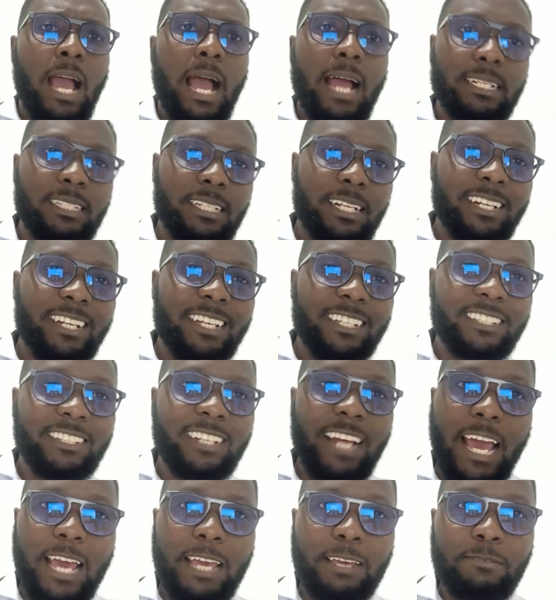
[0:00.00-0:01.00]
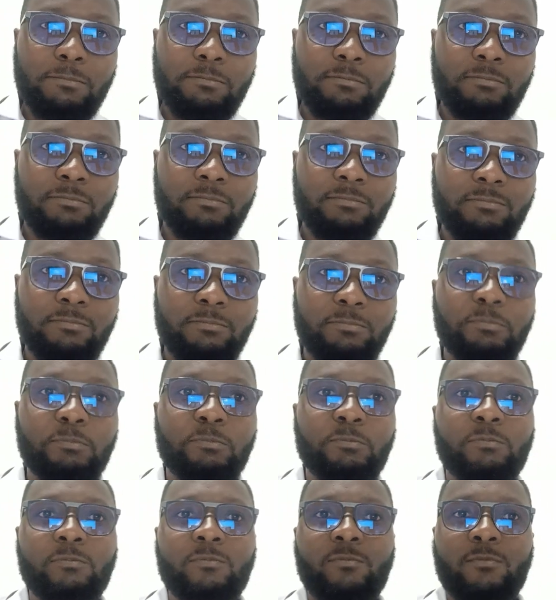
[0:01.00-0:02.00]
Until next
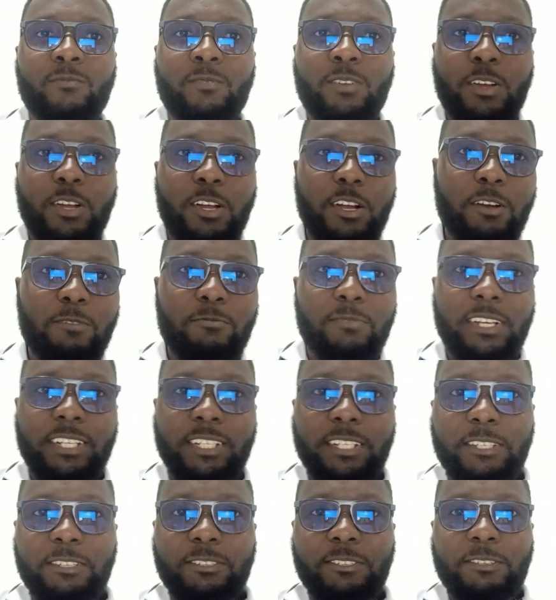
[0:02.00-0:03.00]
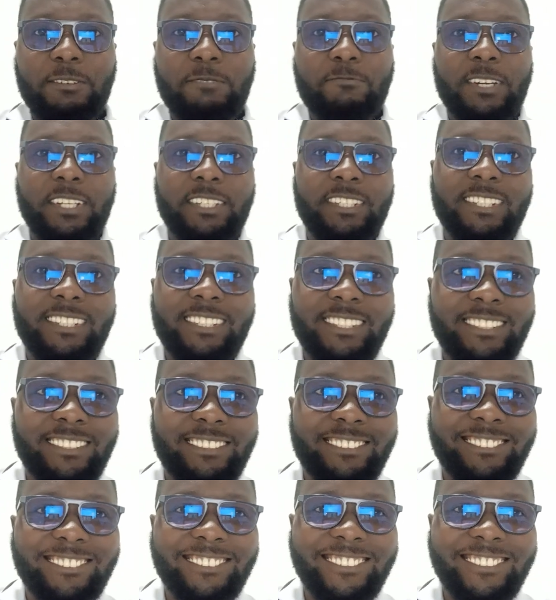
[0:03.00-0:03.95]
time, God bless you so much.